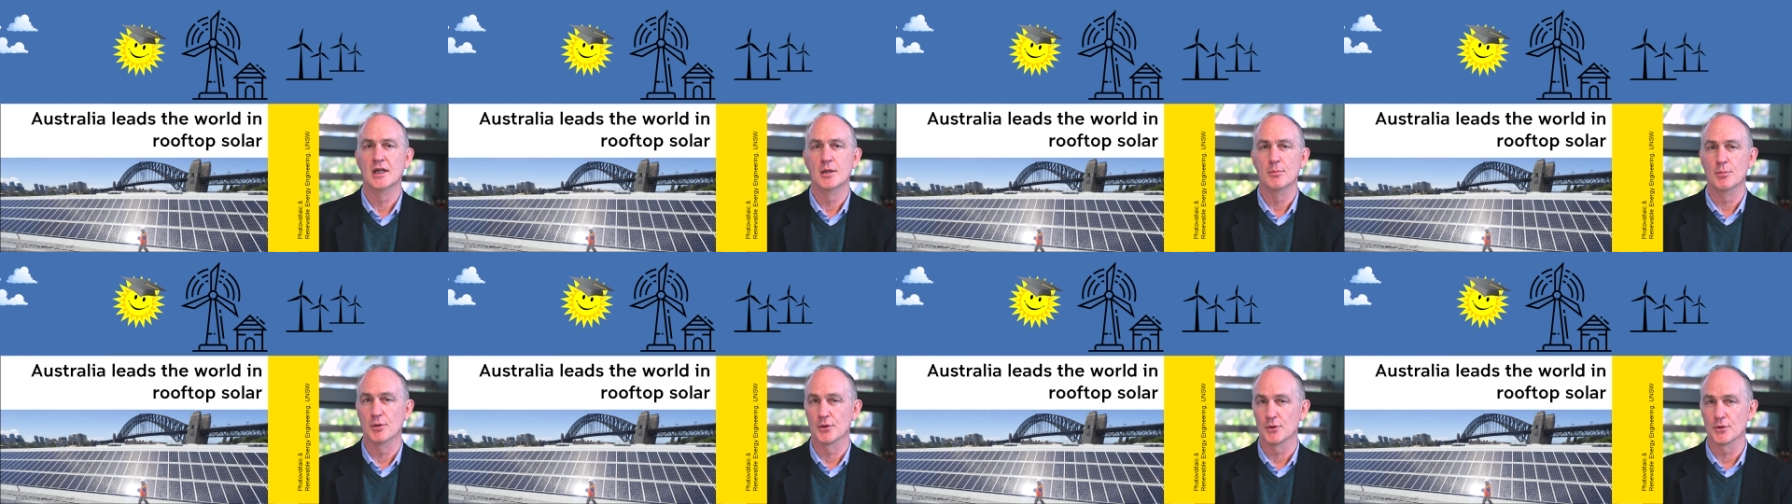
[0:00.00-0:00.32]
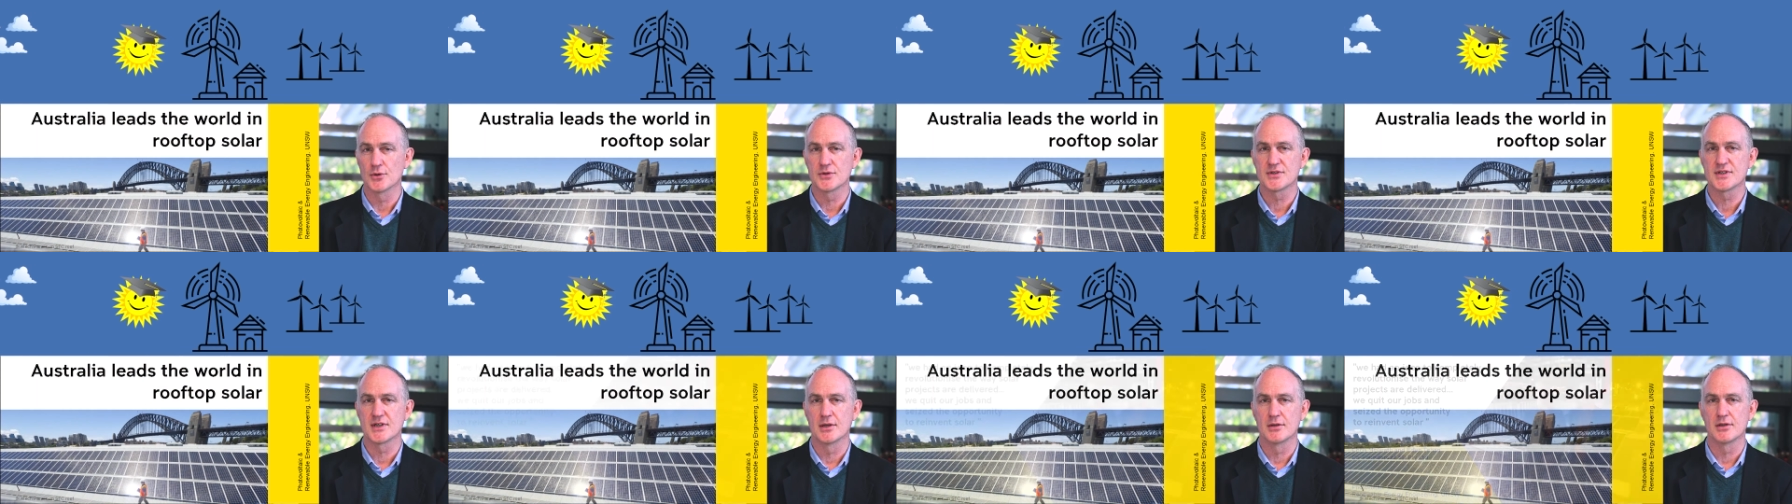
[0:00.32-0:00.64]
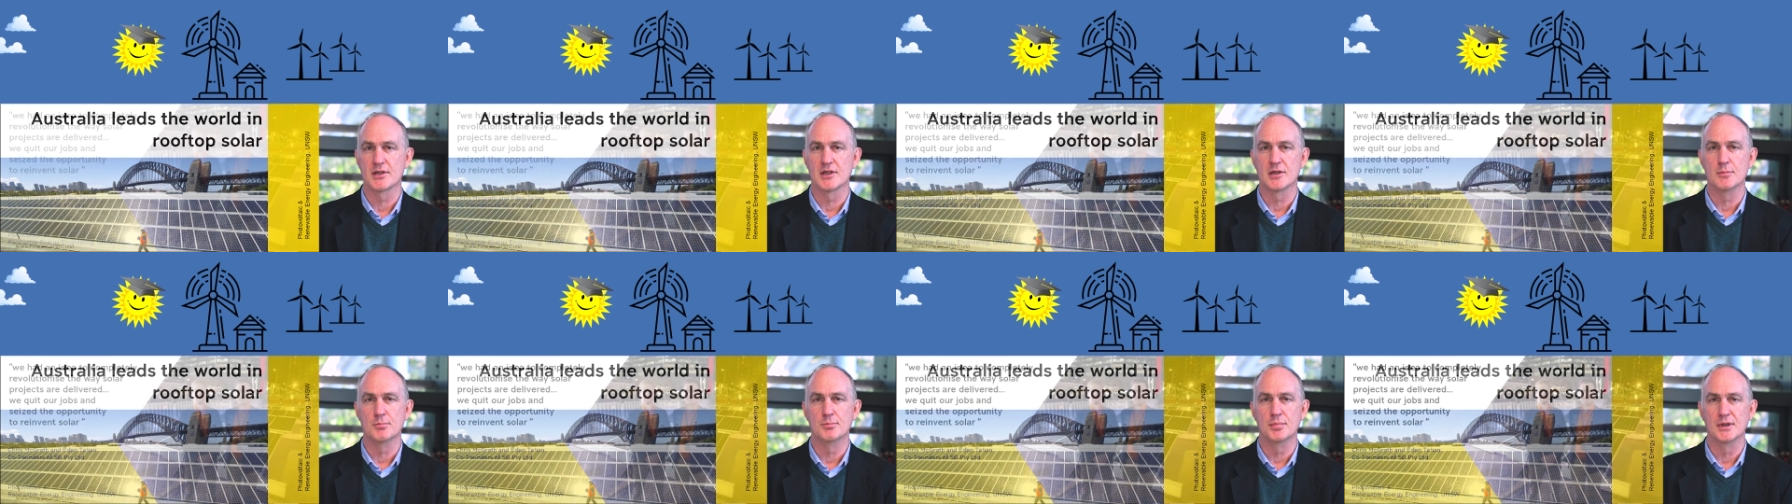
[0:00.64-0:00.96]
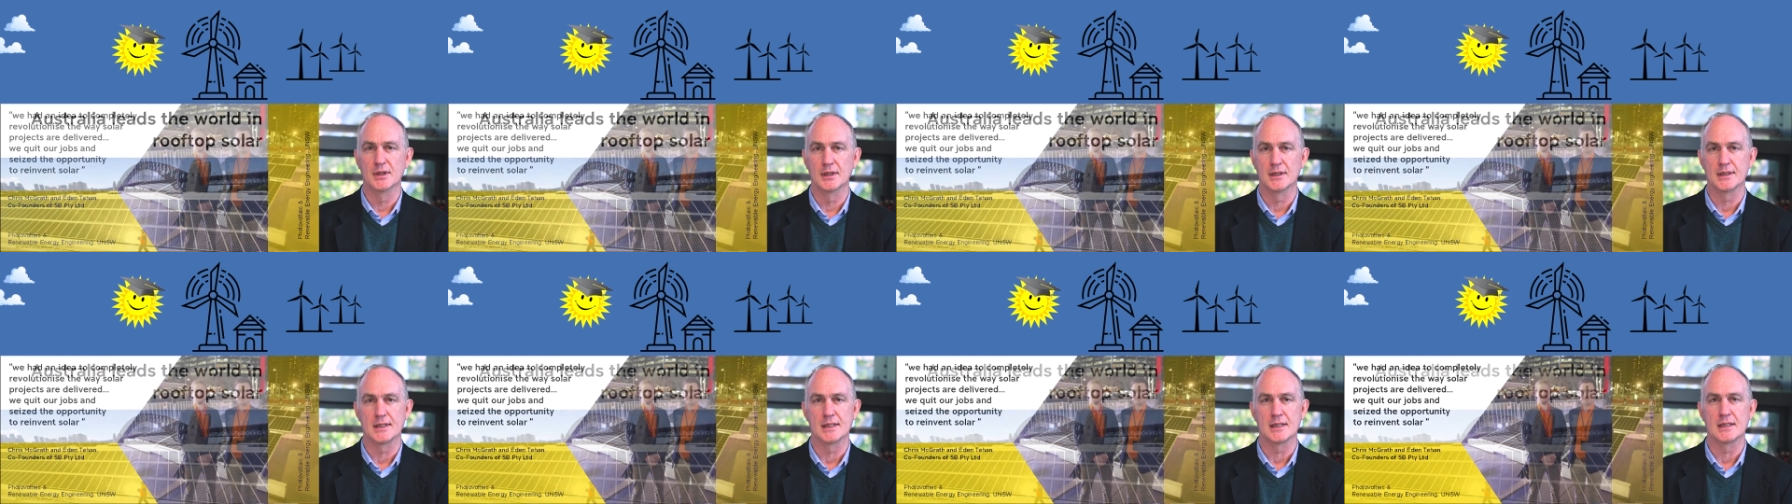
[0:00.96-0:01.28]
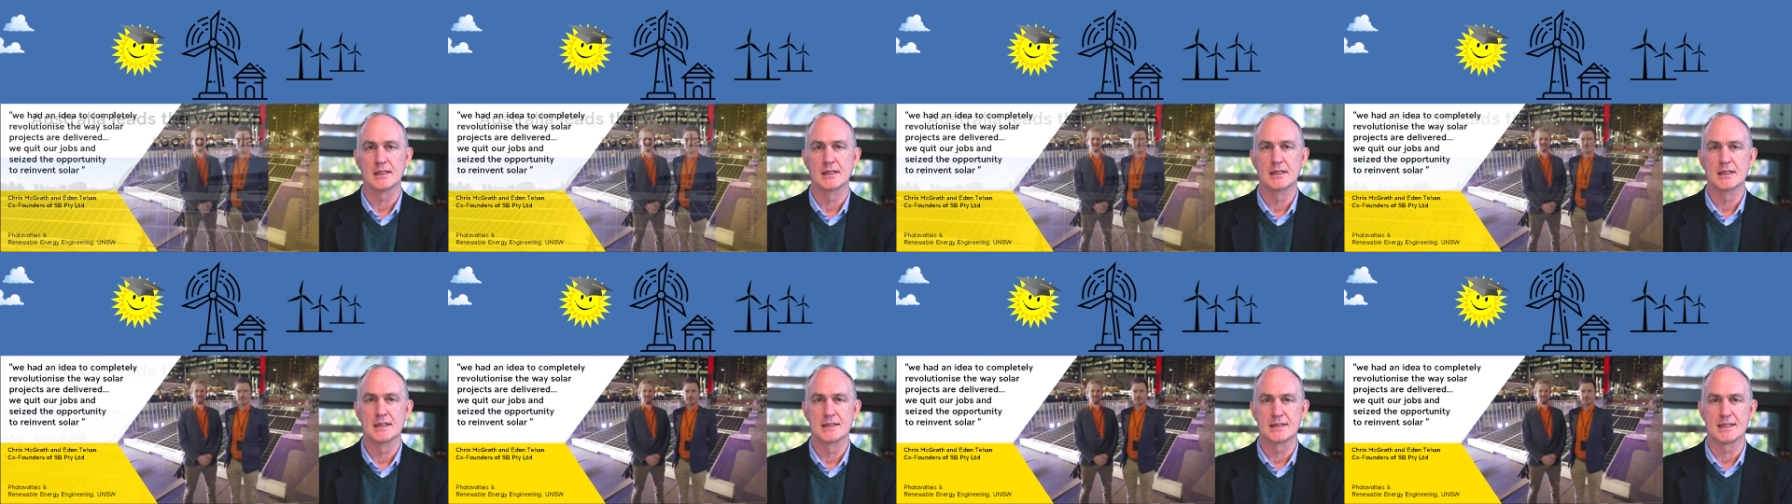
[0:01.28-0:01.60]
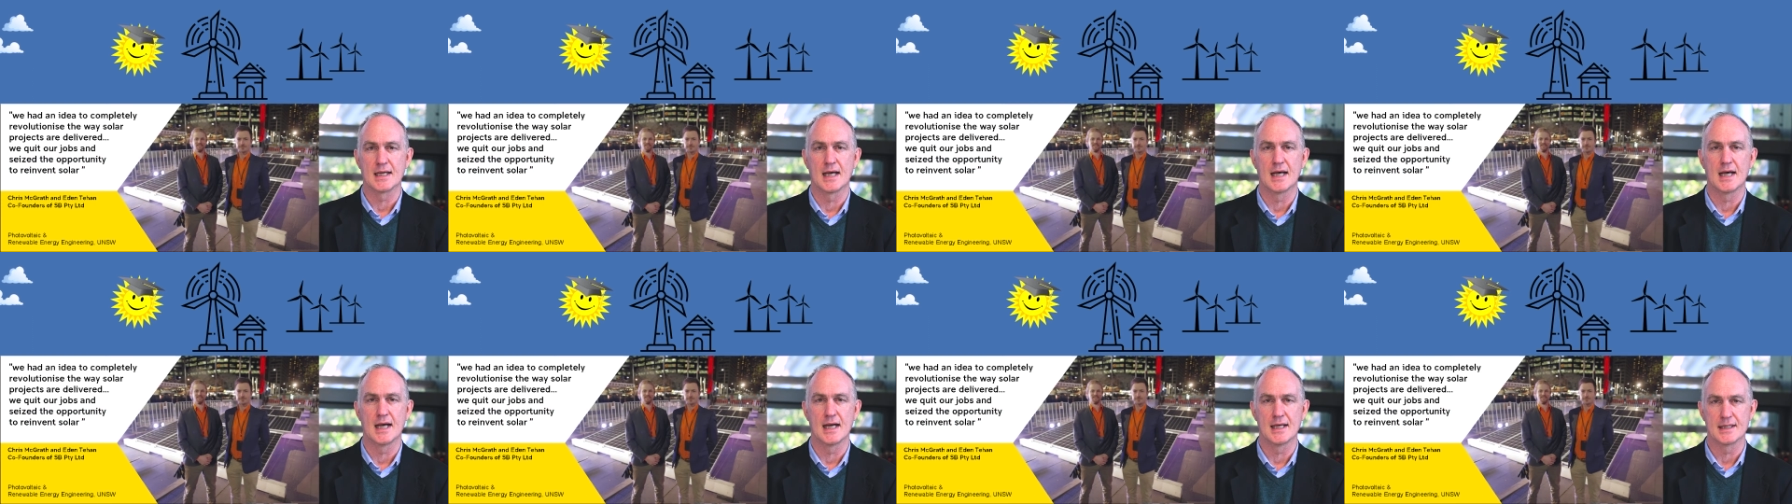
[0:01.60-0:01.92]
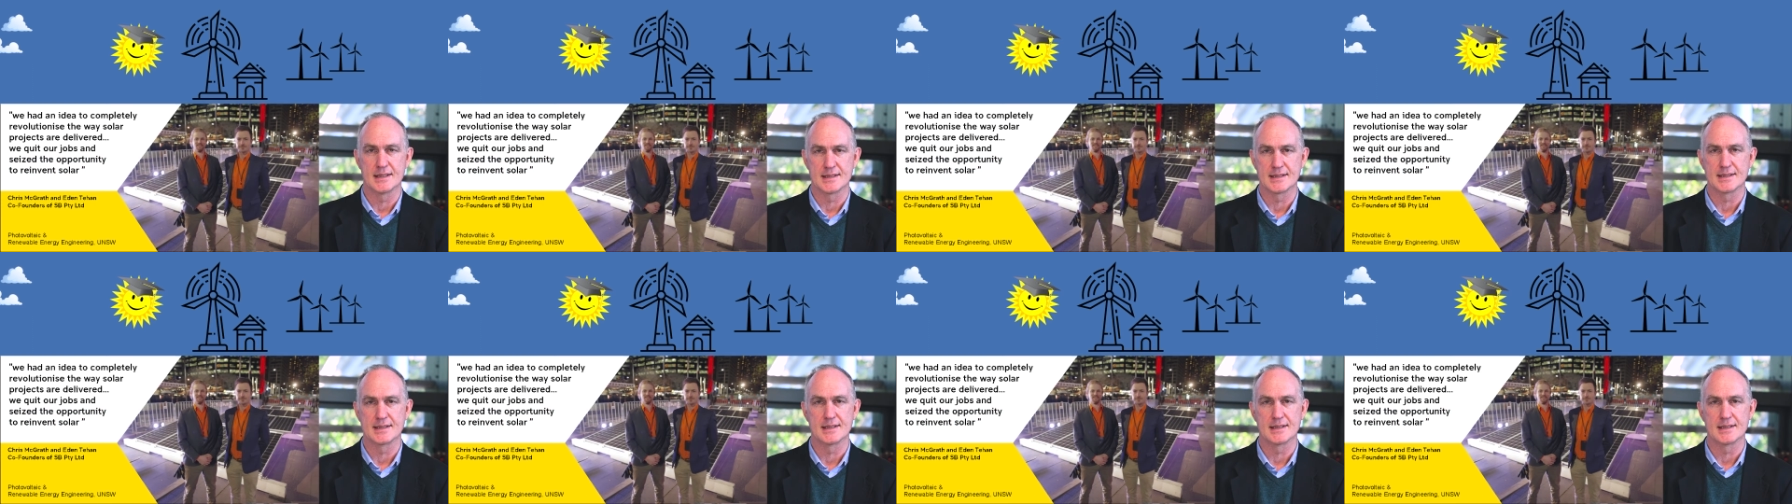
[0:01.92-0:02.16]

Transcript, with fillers: but also the ability to harness